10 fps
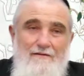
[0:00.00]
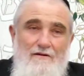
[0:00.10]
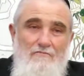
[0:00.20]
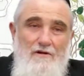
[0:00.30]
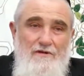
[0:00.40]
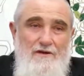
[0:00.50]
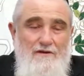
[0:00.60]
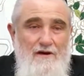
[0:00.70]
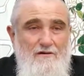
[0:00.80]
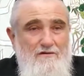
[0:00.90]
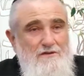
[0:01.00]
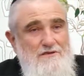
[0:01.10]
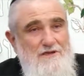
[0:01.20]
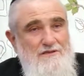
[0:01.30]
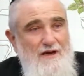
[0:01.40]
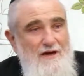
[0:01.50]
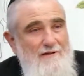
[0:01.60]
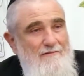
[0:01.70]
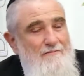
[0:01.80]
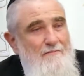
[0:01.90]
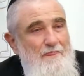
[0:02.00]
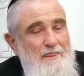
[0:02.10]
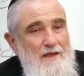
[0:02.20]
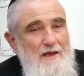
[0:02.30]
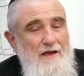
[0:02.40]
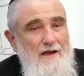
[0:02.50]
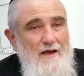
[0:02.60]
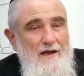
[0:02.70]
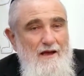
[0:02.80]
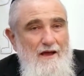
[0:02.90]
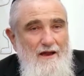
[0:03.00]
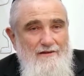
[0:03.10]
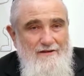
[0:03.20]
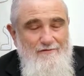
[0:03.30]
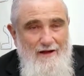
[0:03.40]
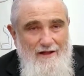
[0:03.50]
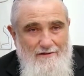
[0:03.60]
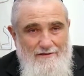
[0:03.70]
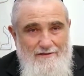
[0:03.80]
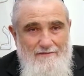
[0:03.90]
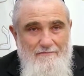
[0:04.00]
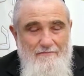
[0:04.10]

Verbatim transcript: Rabbi Yitzchak Zetzal, and it's as follows.